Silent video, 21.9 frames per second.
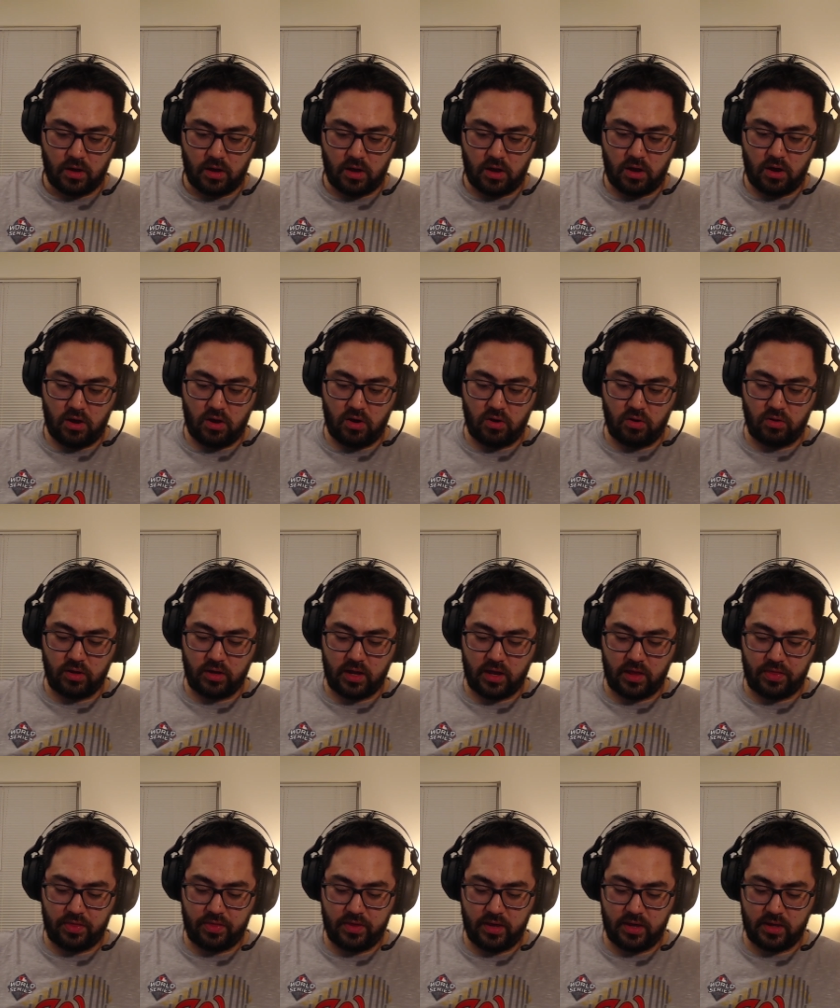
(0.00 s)
Oh, look
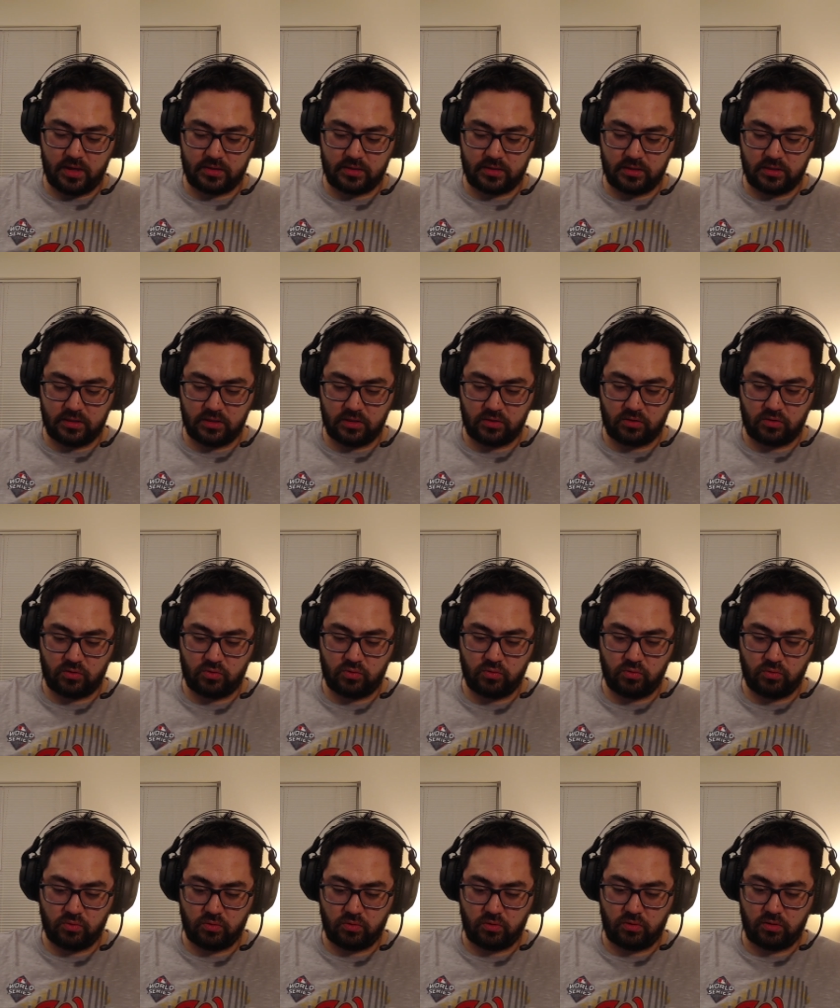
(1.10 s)
at this. This is
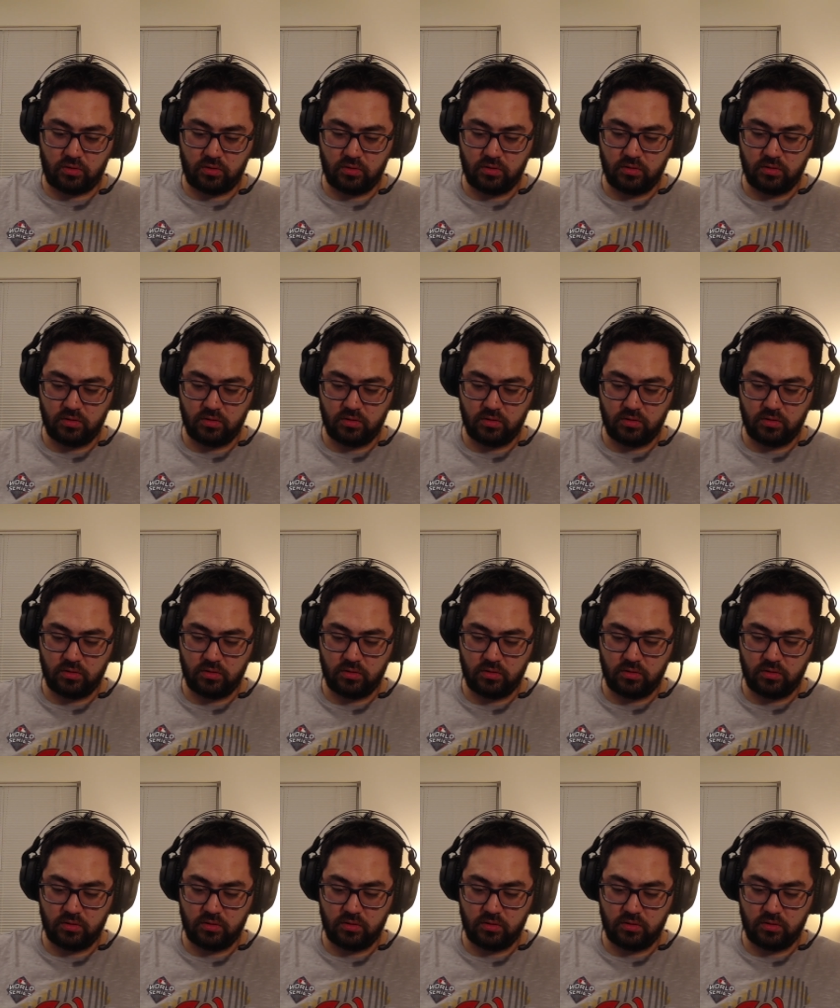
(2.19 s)
cool.